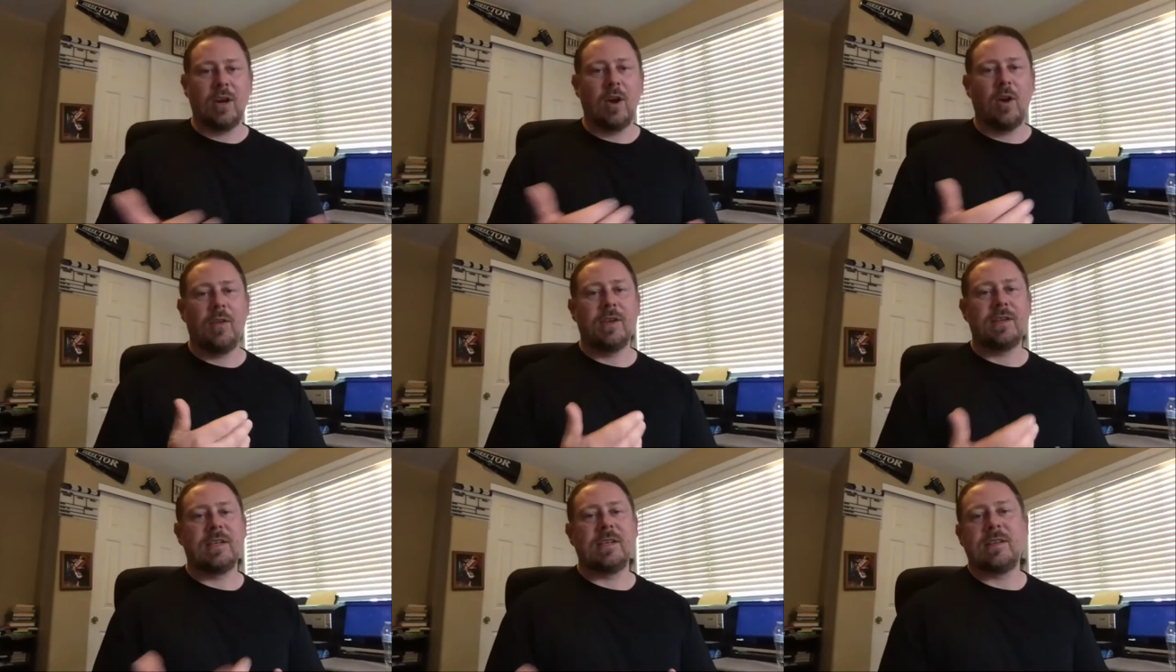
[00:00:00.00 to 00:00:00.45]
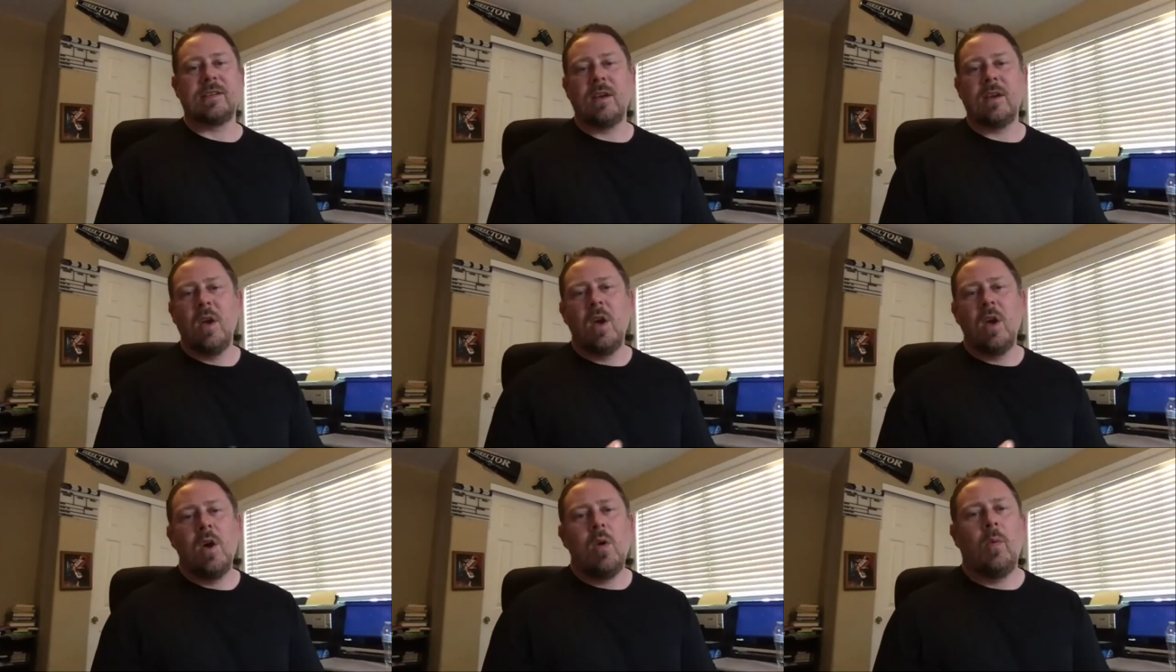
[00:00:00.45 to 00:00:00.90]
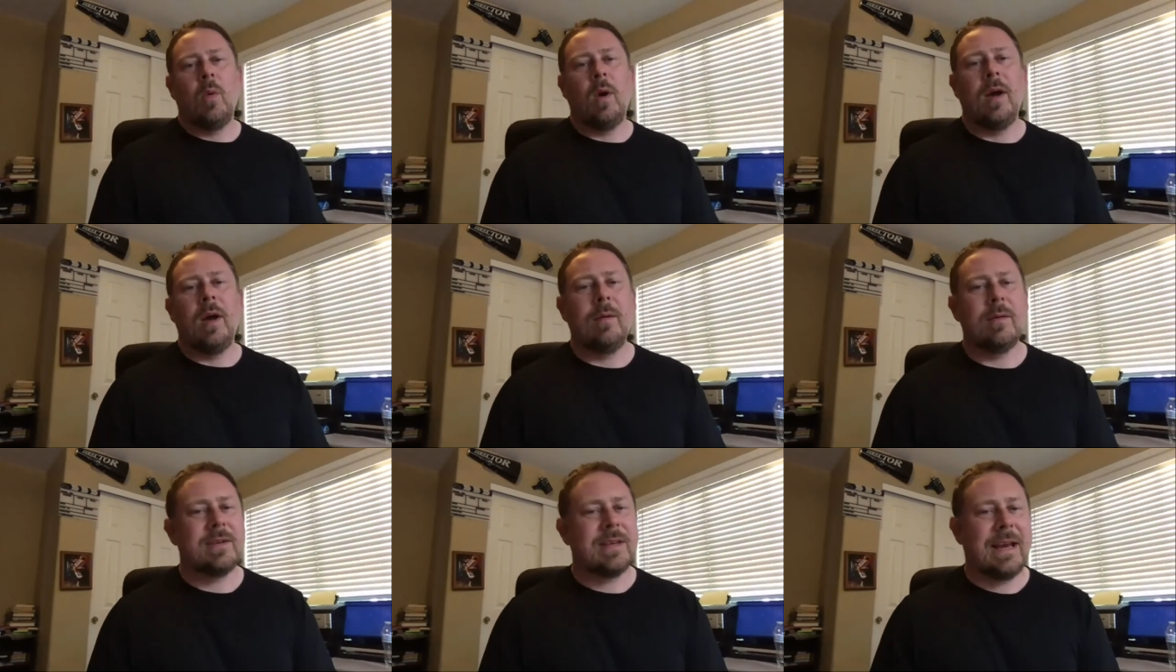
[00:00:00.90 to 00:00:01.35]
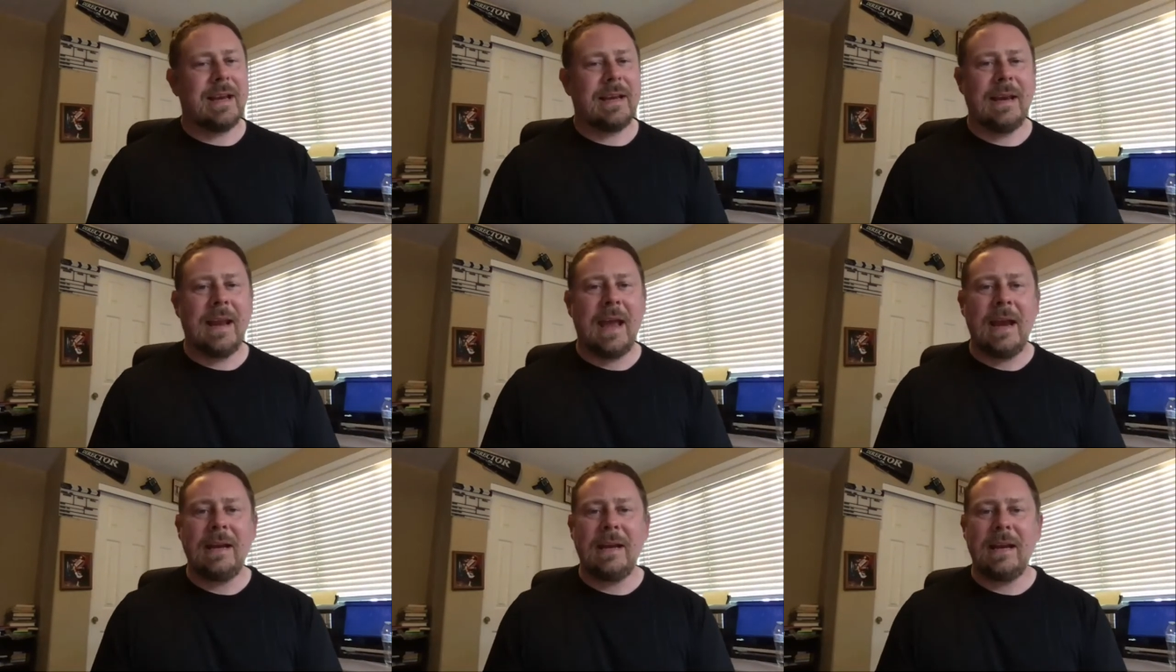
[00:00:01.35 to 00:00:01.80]
This is what it was like
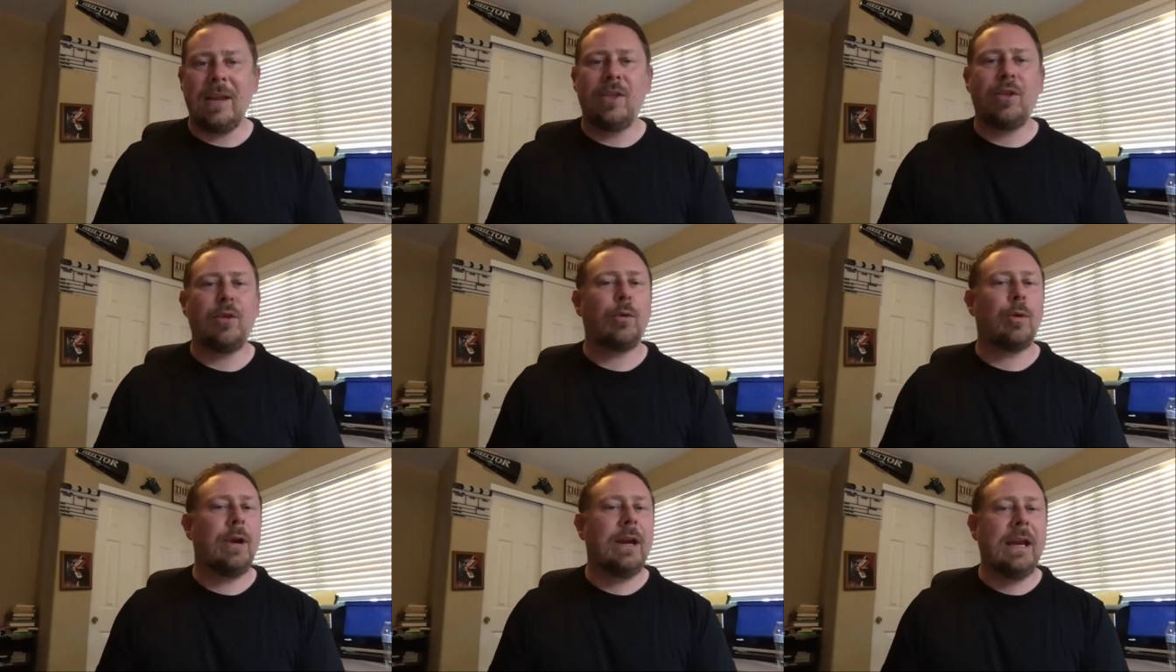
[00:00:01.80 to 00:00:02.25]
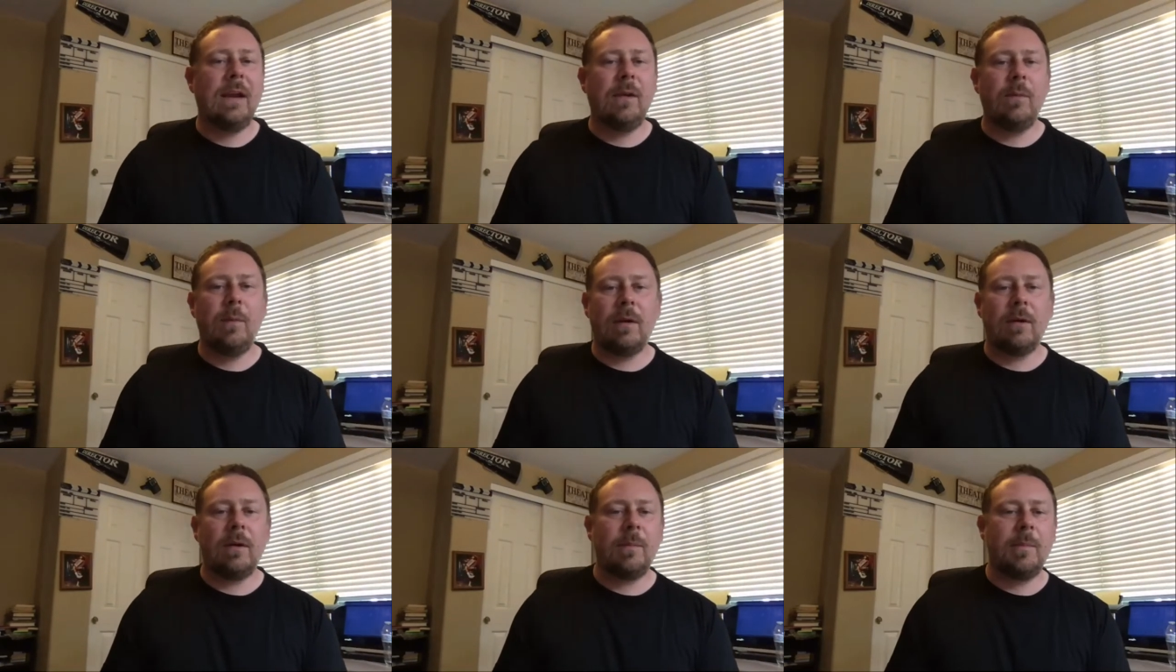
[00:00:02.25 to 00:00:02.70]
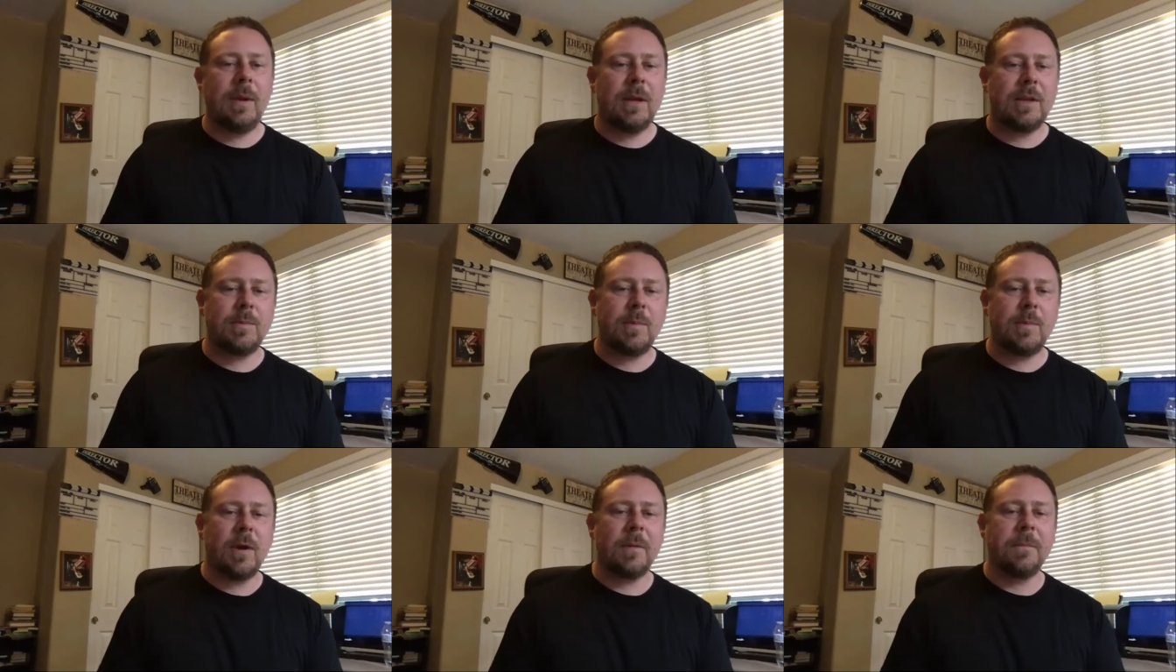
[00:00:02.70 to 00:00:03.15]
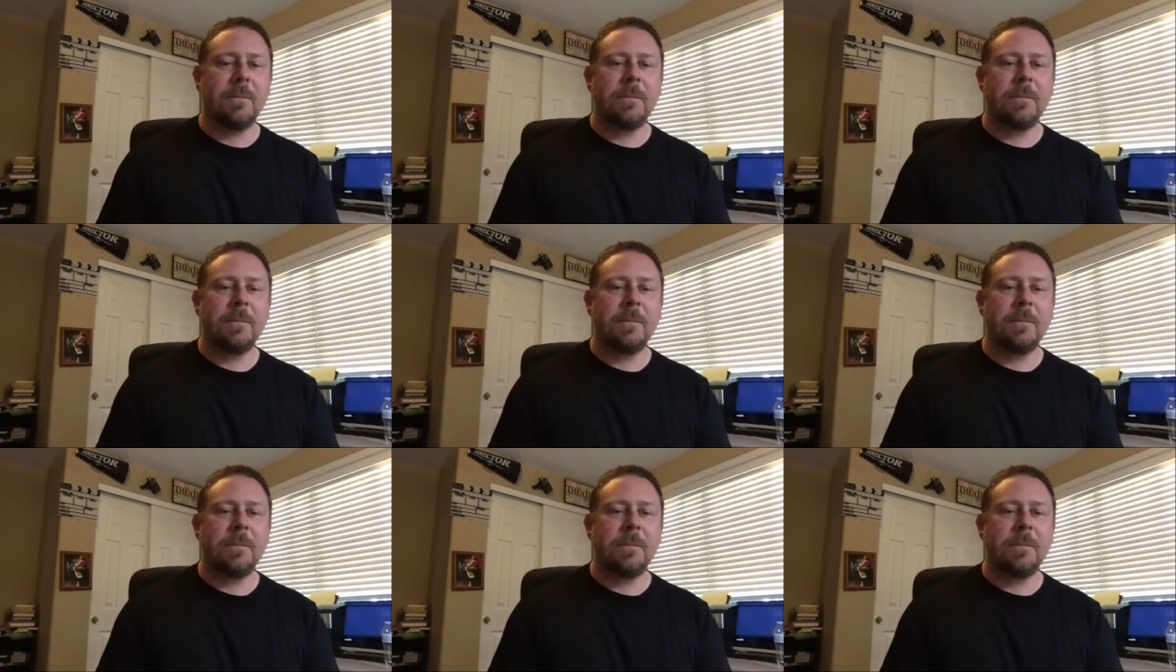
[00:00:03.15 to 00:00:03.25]
93. We were in Pittsburgh.